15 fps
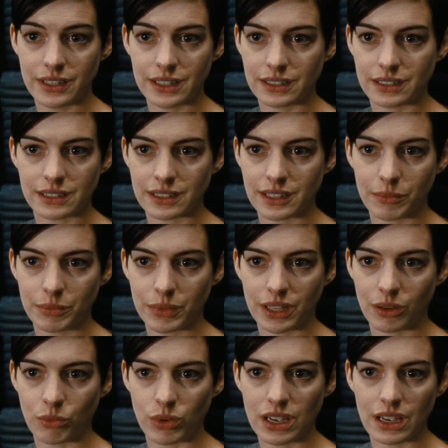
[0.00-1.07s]
"Love isn't
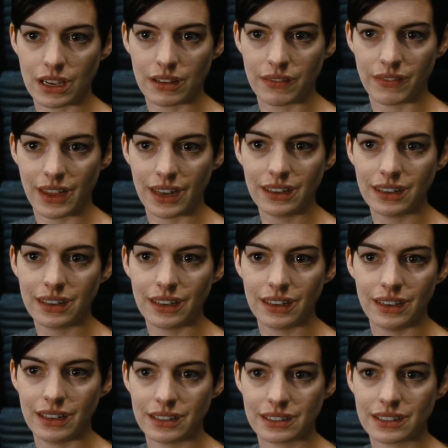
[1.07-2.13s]
something we
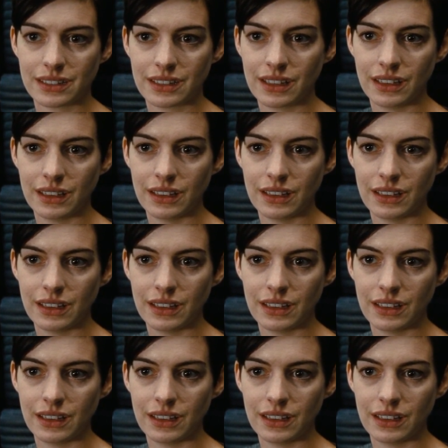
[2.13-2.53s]
invented. It's